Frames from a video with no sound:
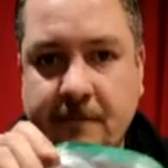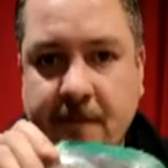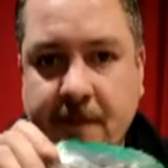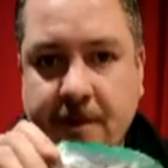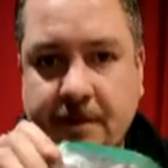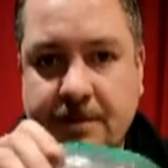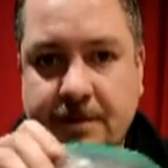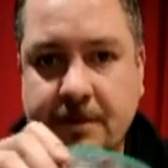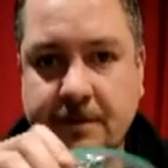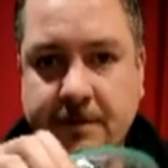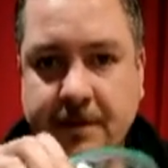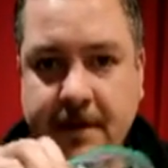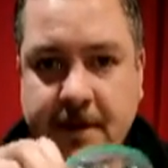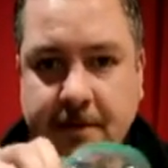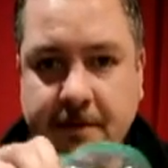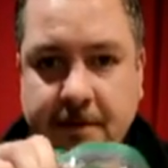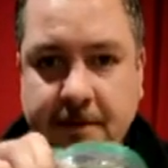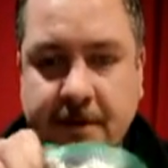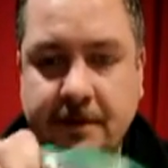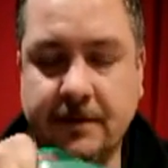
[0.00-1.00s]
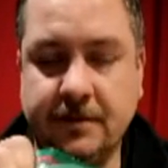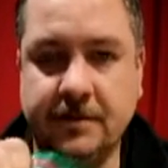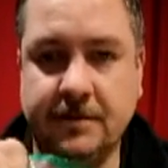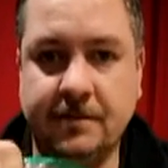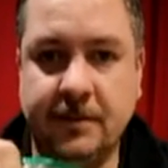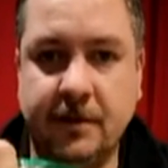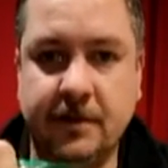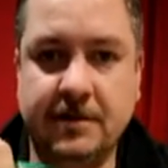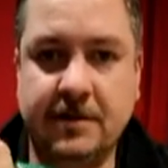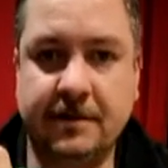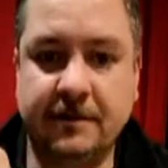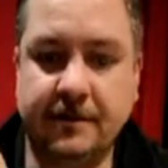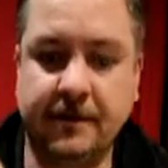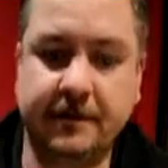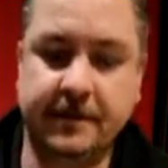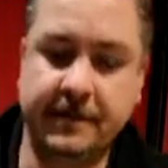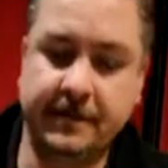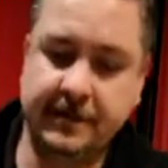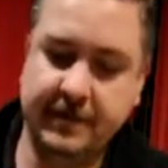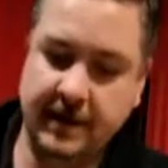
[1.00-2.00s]
You should be able to use most of
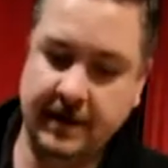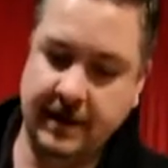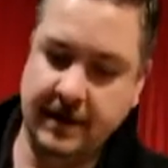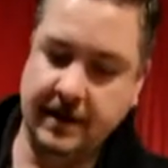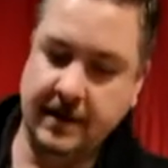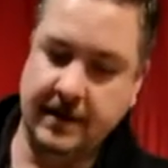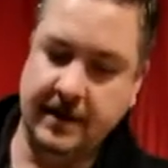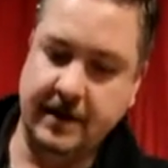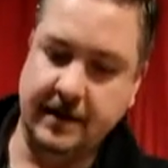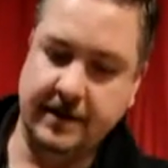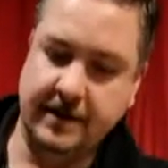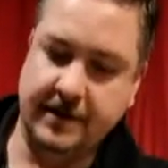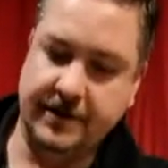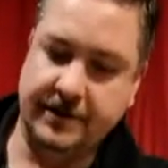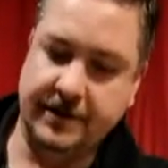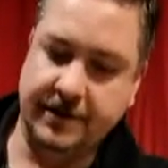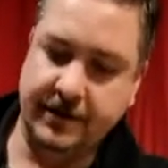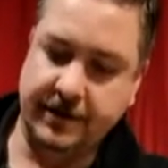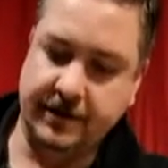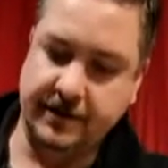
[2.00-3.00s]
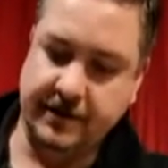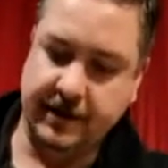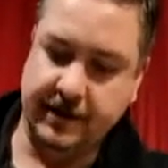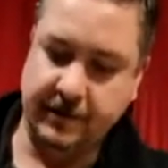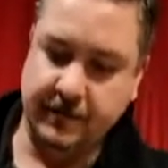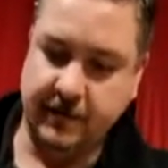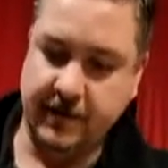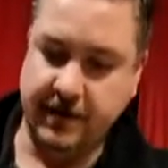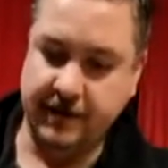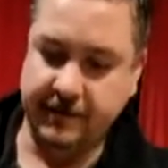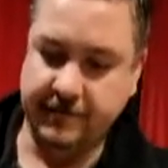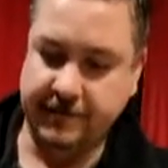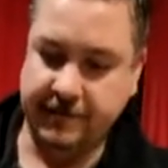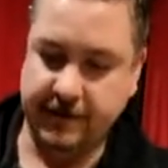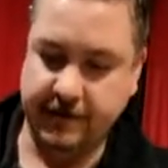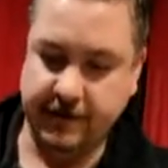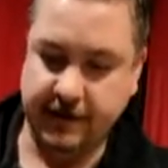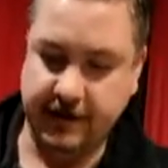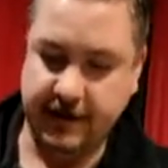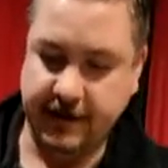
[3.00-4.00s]
them, unless you're using one
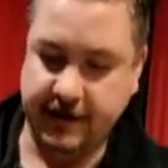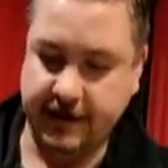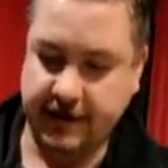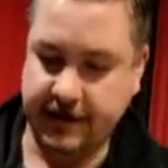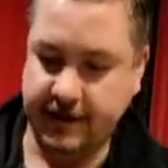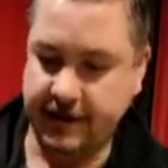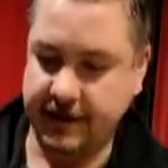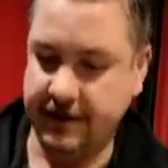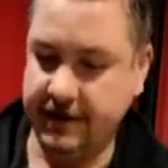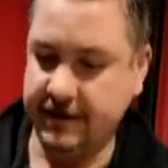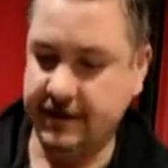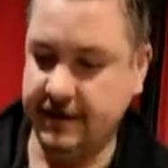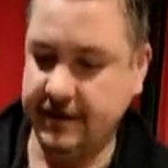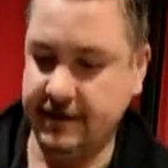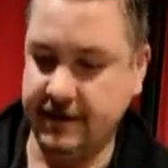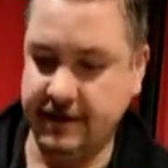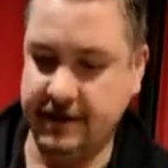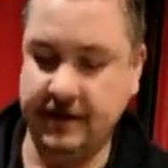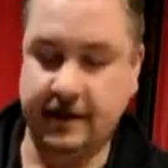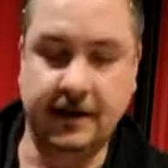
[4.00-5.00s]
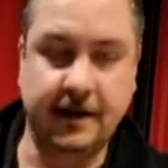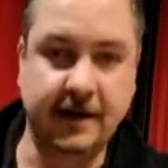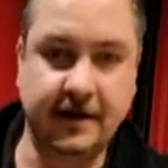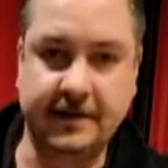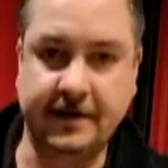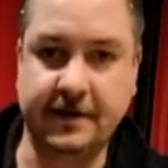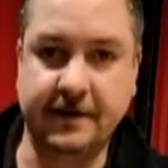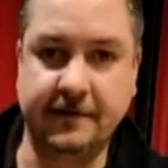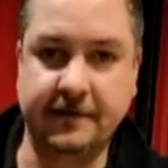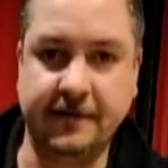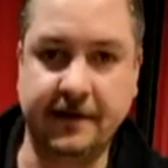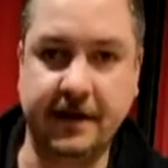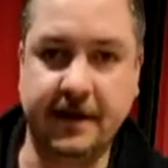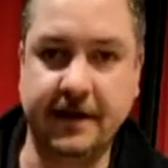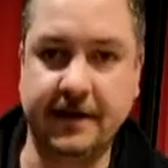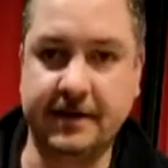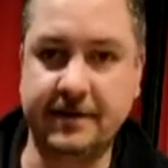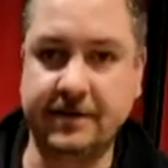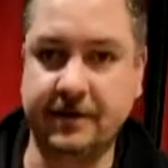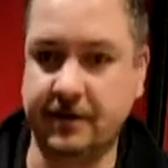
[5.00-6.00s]
for like an Alexa
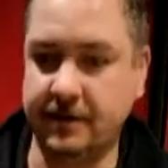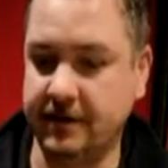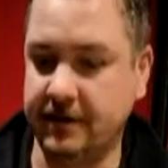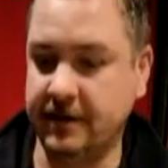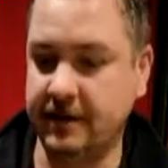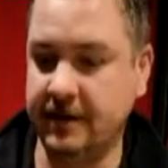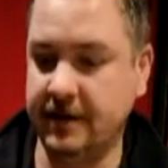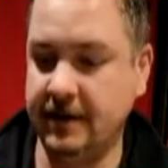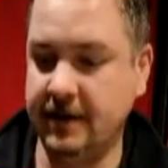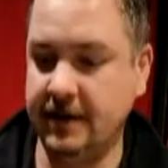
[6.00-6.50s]
device or